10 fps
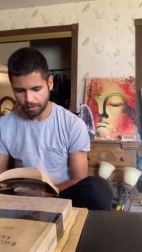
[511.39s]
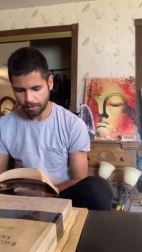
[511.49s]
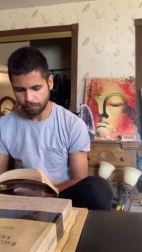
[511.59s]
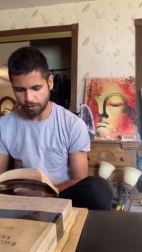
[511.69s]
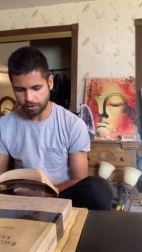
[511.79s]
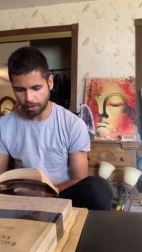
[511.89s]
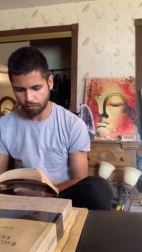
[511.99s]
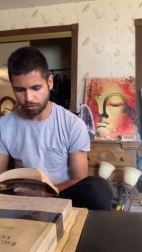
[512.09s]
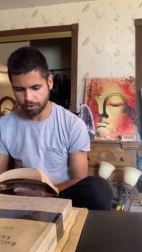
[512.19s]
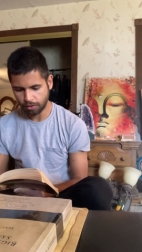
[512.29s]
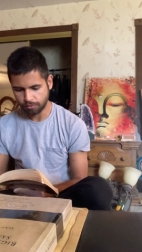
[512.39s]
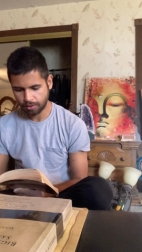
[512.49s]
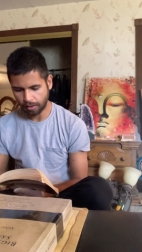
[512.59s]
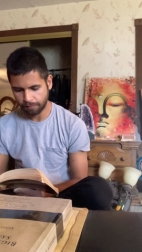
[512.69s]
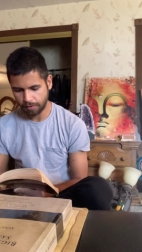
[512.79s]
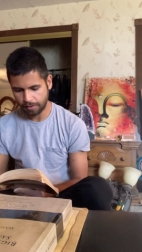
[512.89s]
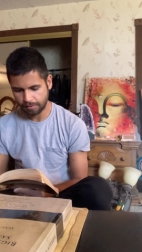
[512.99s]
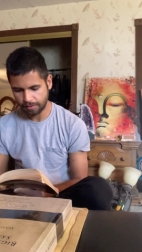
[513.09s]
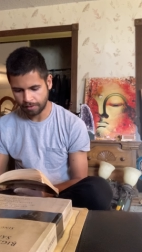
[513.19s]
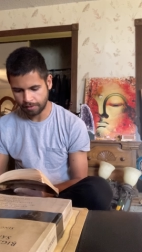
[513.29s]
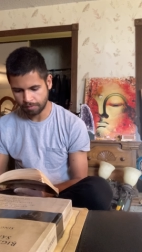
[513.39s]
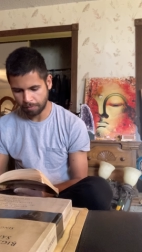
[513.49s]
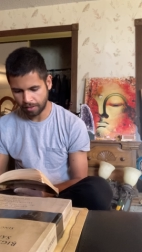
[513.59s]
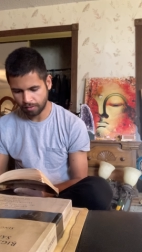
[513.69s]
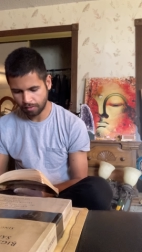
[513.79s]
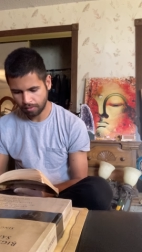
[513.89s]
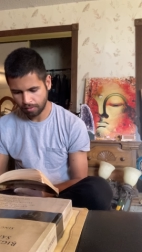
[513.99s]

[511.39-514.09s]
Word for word: If a general shows confidence in his men,